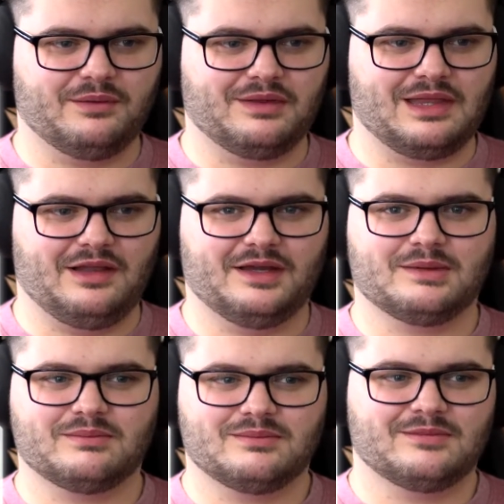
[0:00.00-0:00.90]
with the,
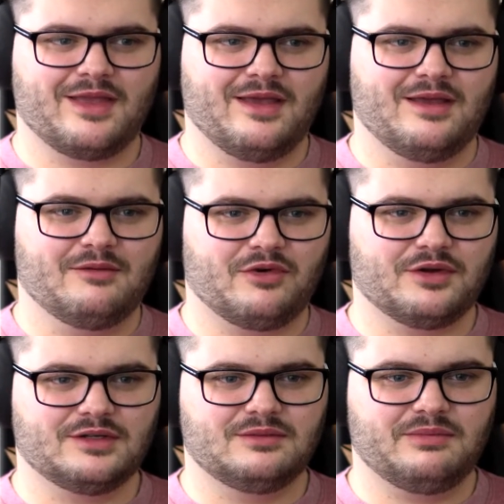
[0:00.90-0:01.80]

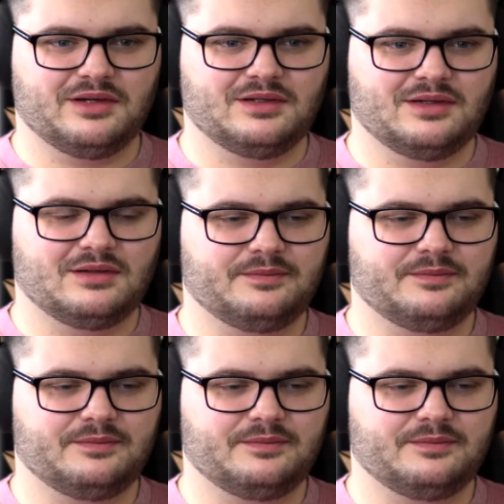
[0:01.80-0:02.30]
broken button.